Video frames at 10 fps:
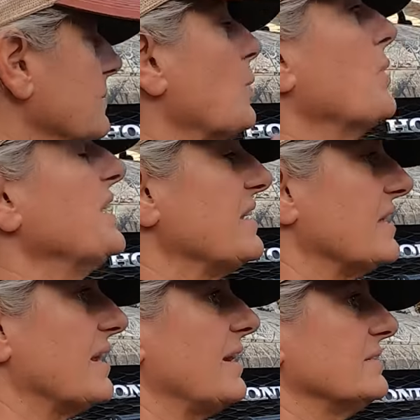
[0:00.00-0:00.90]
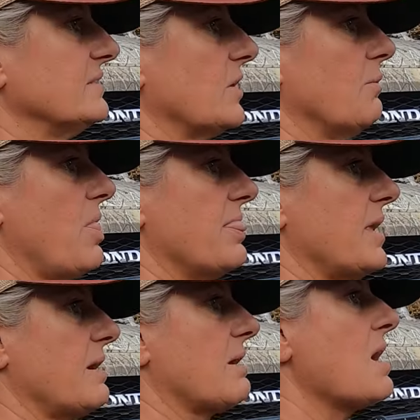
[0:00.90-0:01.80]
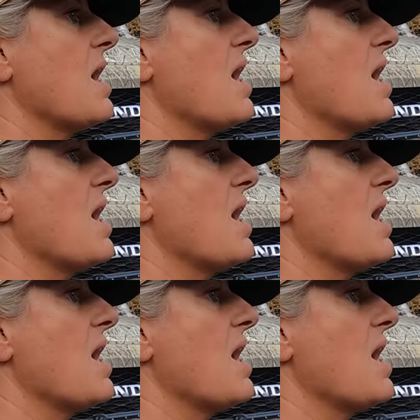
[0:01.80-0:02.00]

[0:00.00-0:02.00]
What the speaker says: Well, we need to get ice to go in there.